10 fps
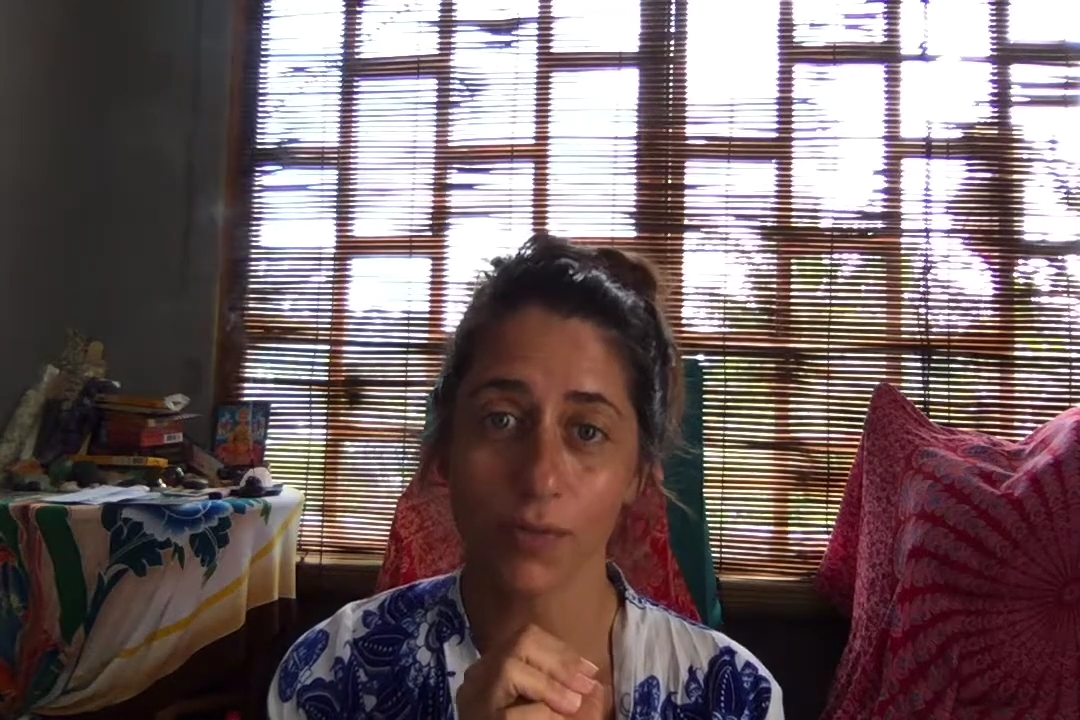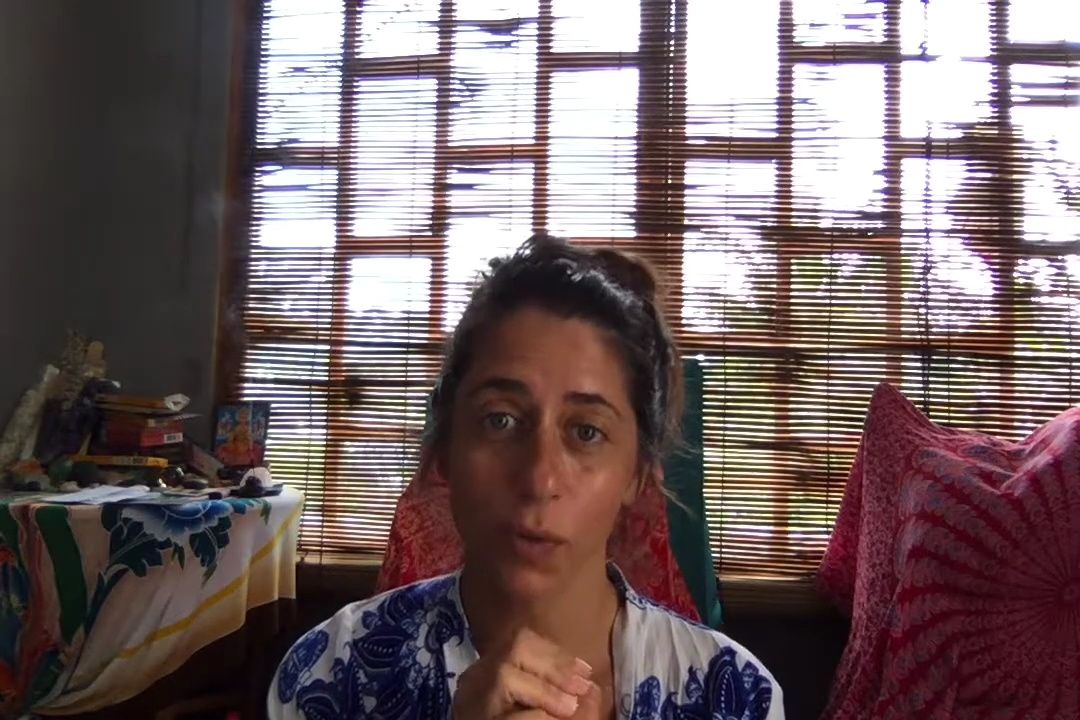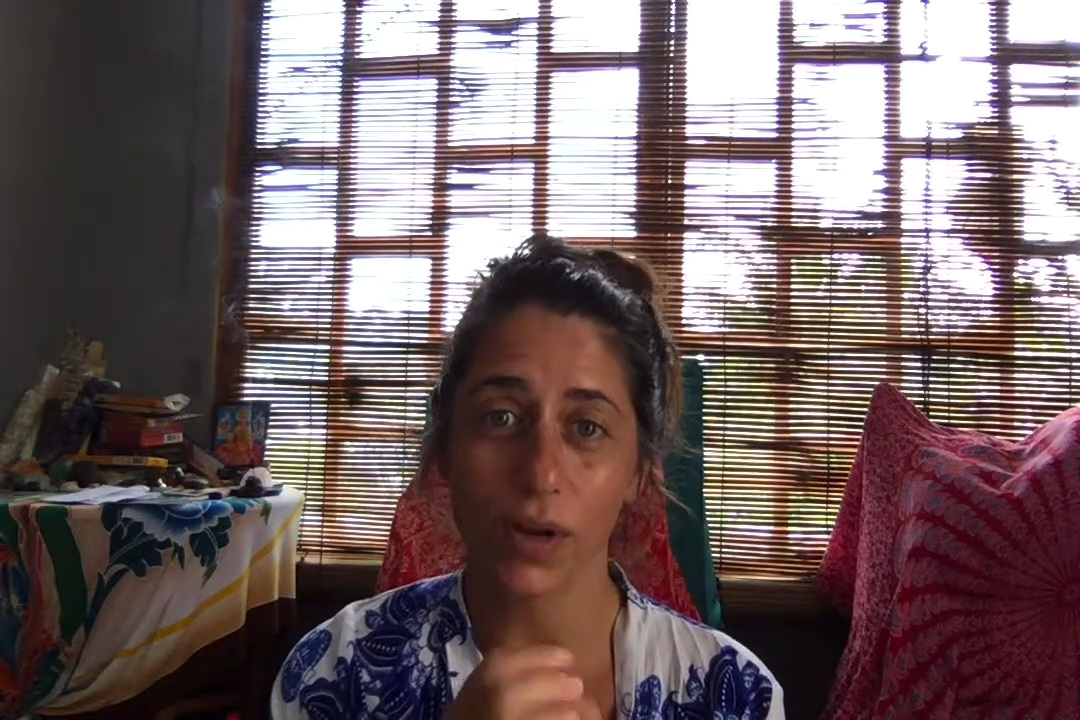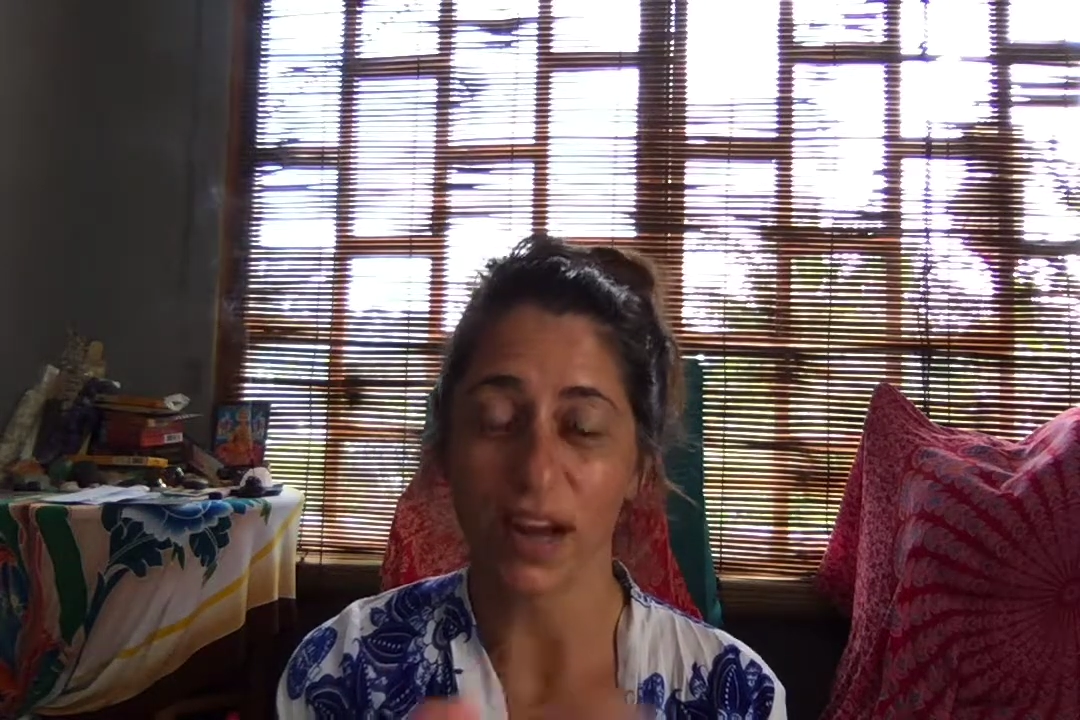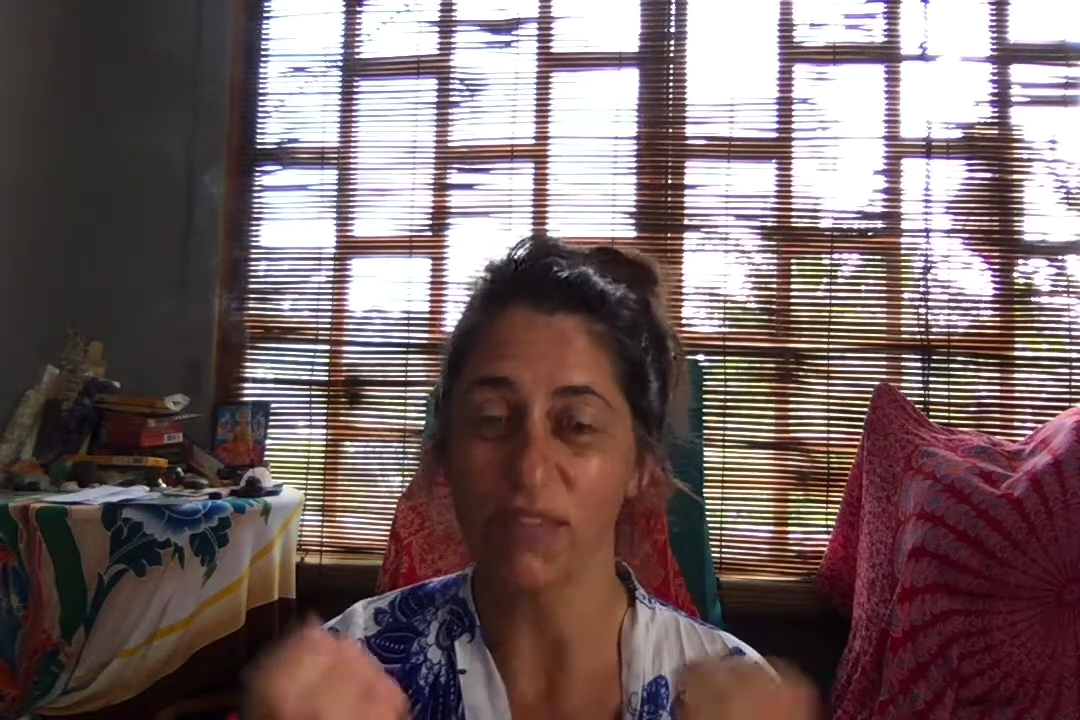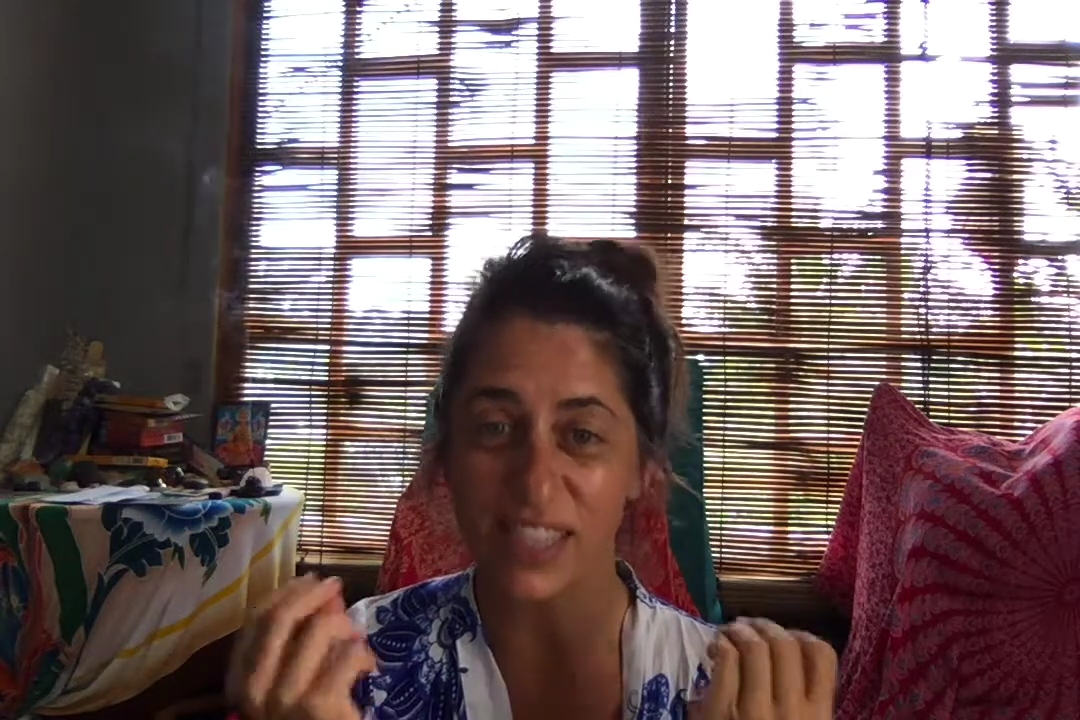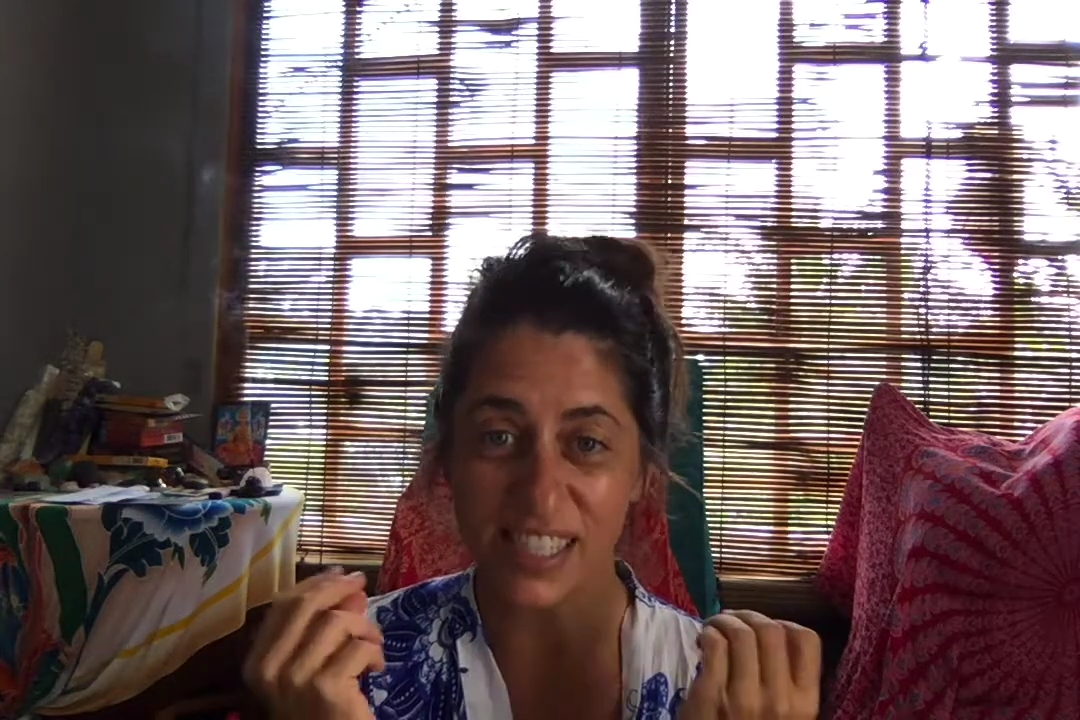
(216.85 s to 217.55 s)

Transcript: We have to